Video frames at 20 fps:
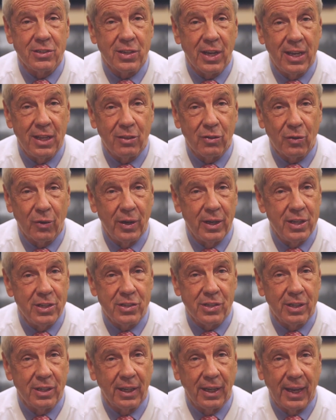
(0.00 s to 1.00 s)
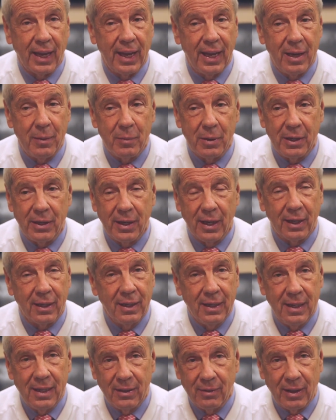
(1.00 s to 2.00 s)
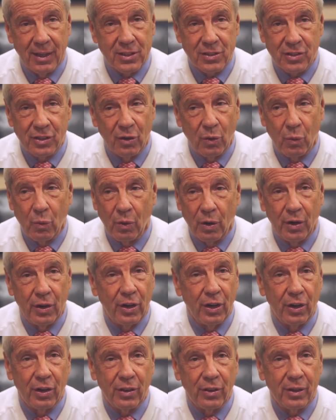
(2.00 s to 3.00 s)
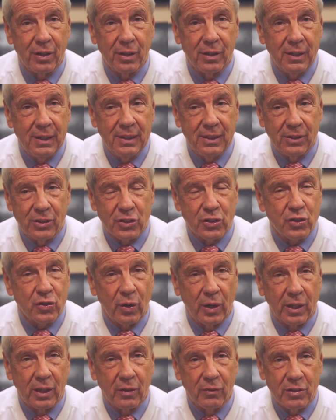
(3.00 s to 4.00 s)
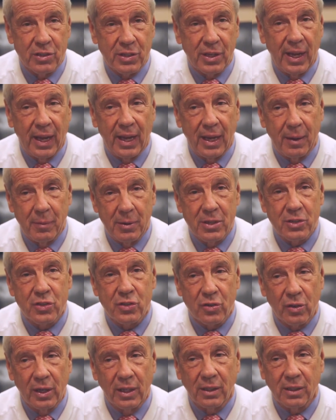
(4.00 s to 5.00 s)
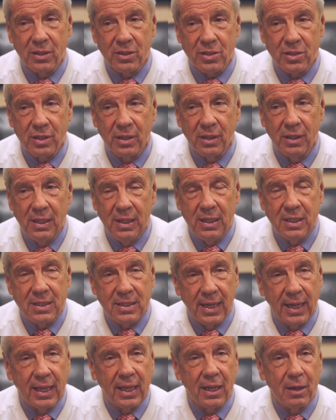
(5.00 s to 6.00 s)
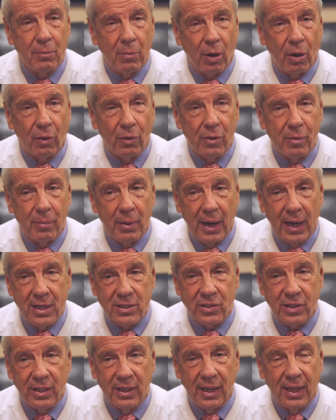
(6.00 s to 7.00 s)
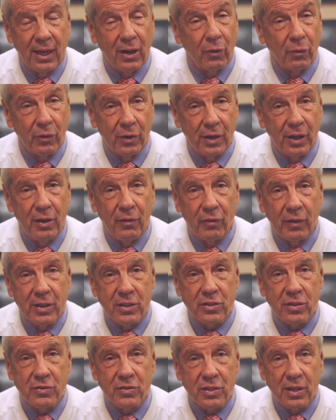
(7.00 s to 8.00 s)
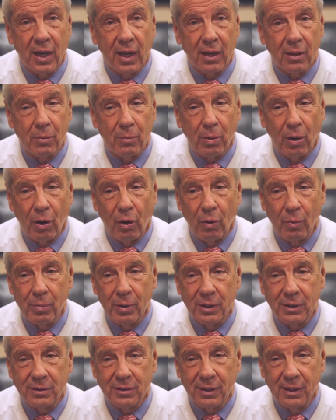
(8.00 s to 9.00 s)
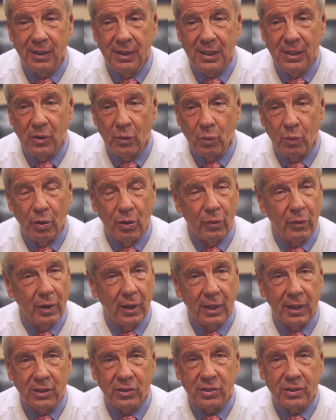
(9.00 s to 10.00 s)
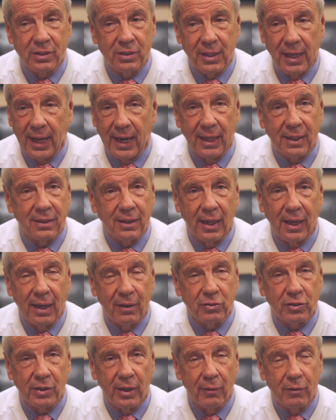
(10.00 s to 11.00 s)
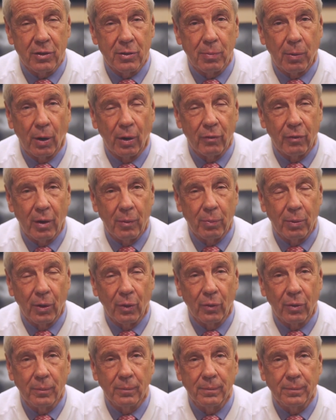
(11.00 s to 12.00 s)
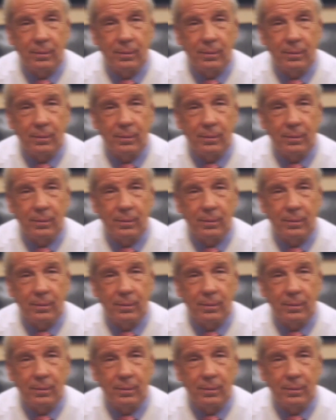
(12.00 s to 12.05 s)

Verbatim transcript: as eight threes in a game, and yet that's nowhere near the, the strength of his game. His strength is uh, taking the ball to the basket and on the defensive side of the ball, but uh, we're really ecstatic to have Sam at part of our program.